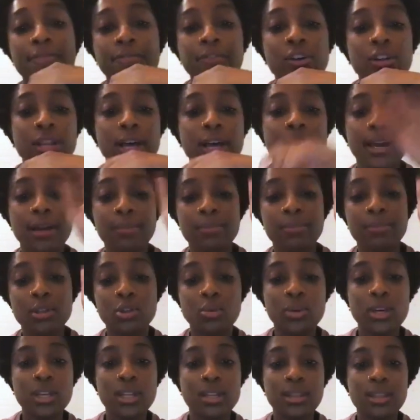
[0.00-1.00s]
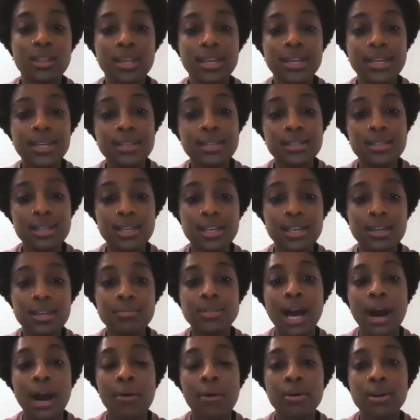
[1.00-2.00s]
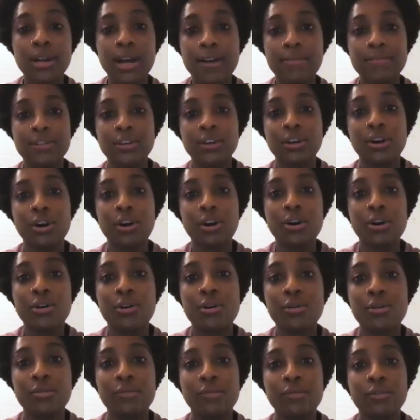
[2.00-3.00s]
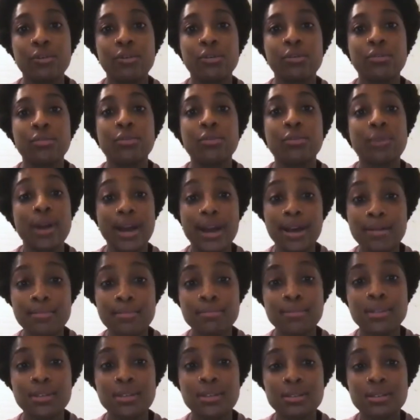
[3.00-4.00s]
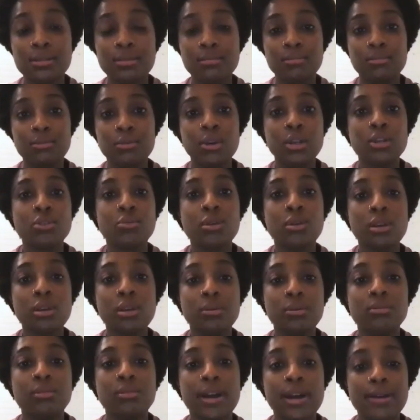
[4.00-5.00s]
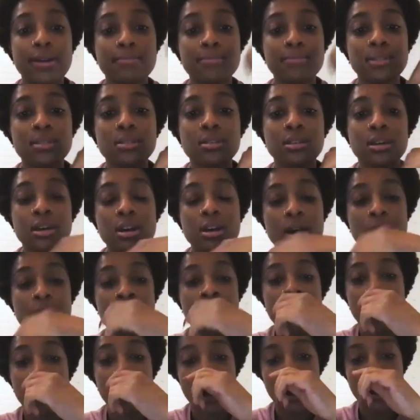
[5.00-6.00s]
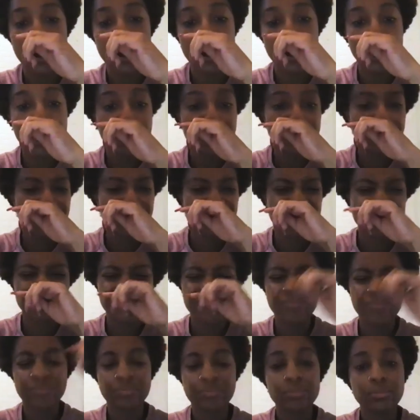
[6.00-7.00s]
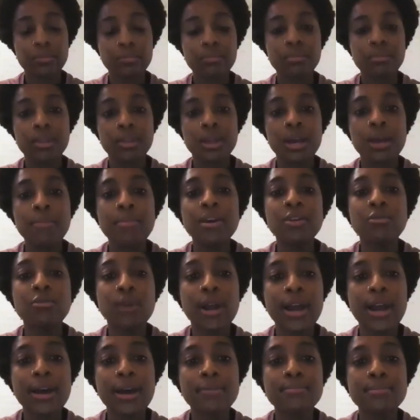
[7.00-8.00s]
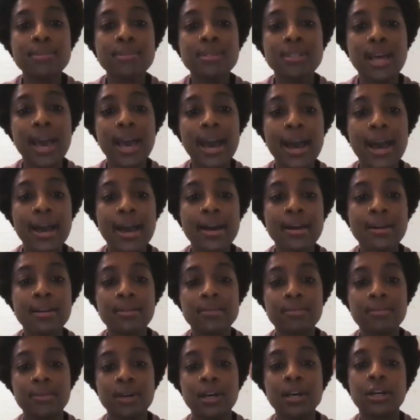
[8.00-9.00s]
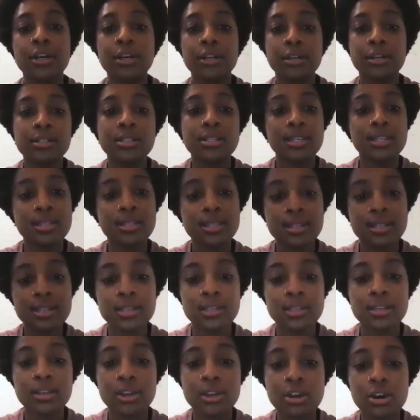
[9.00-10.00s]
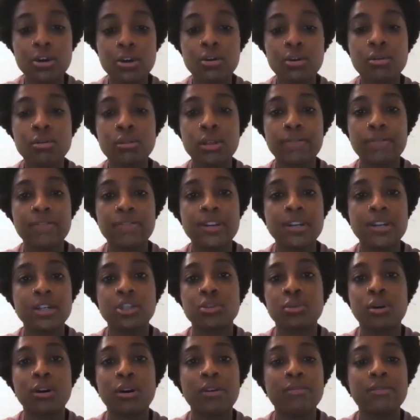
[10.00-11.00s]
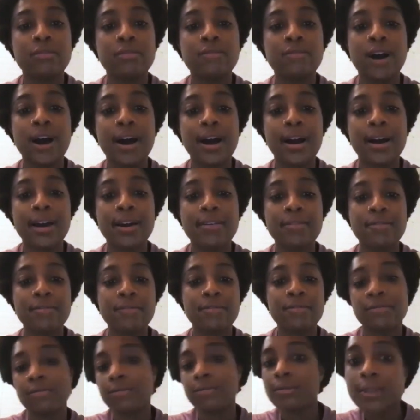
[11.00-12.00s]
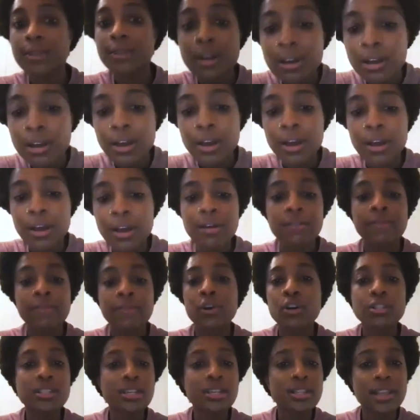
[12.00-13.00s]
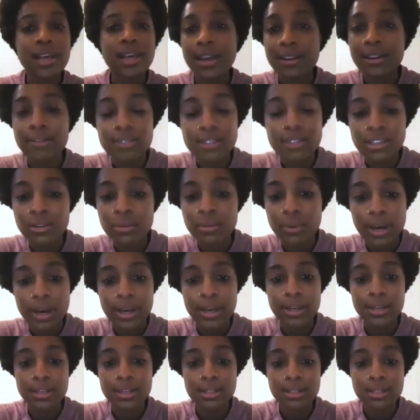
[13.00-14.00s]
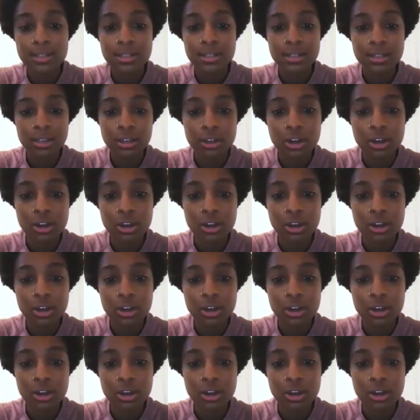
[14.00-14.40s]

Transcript: feel like between these teams, I would have to go for the Rams, 2021 Rams. I mean, Rams, they had a good season, they finished 12-5, first in the NFC West,